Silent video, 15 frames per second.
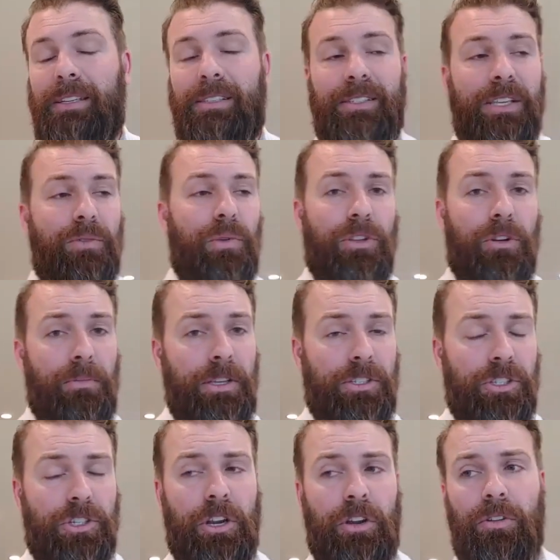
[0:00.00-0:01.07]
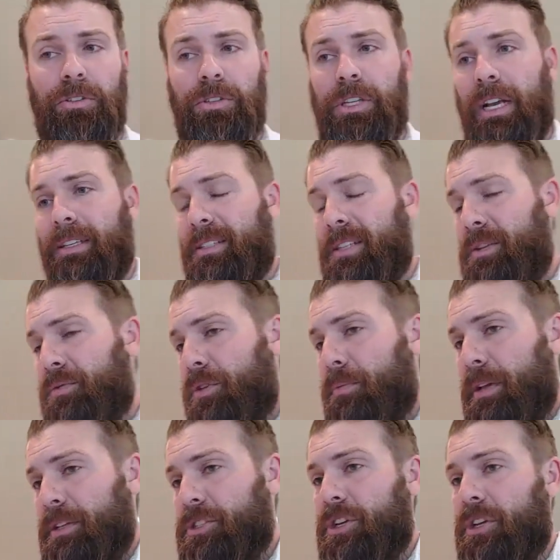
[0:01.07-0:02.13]
I see when they're messaging early. I see when
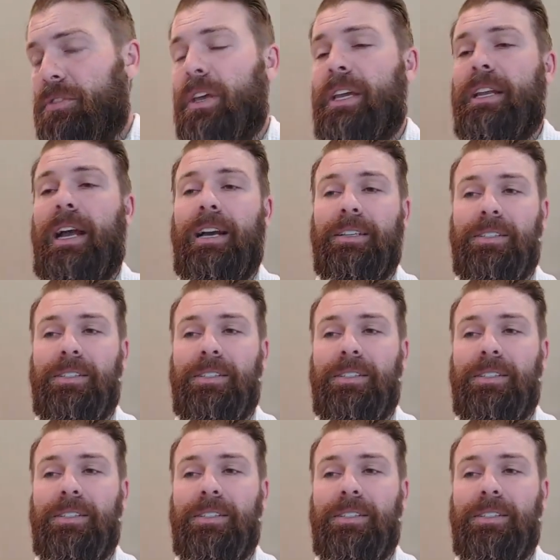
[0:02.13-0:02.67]
they're messaging late.